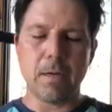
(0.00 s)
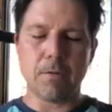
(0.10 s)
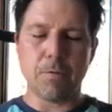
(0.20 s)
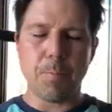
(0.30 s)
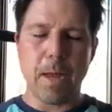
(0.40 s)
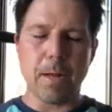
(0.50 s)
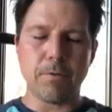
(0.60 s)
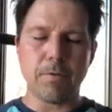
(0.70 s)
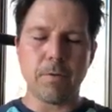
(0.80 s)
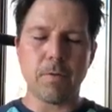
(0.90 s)

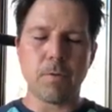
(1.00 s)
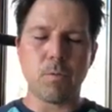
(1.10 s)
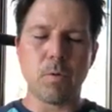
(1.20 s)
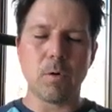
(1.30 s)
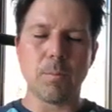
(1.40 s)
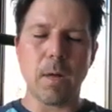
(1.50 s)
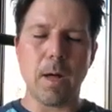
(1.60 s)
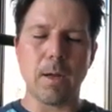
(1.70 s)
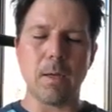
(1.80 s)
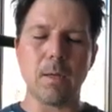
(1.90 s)
expansion through your
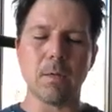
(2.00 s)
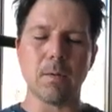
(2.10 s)
body.